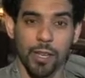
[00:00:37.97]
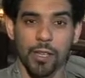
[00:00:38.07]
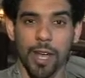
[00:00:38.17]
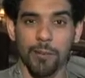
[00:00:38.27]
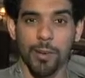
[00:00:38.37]

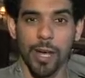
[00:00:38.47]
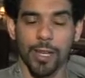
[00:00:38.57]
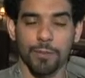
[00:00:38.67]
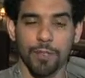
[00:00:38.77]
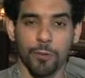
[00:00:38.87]
climbed
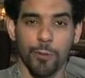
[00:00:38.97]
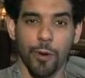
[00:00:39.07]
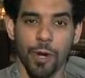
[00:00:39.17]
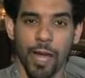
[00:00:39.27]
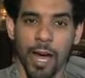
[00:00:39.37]
back up to
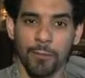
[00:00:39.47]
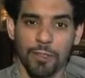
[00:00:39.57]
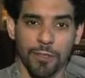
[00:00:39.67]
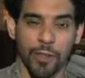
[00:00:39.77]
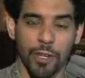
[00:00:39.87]
3.9,
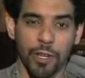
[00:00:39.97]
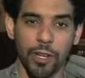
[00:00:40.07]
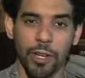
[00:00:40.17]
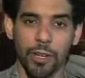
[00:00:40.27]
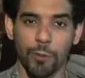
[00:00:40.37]
was feeling
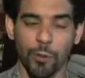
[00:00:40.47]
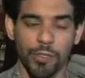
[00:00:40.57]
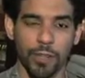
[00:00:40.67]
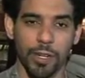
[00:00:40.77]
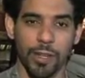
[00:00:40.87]
good, and we were
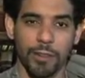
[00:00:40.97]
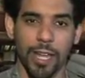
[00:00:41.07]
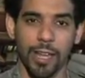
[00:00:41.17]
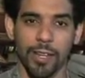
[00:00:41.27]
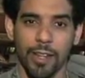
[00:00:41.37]
still at
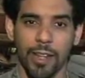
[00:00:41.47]
11-handed.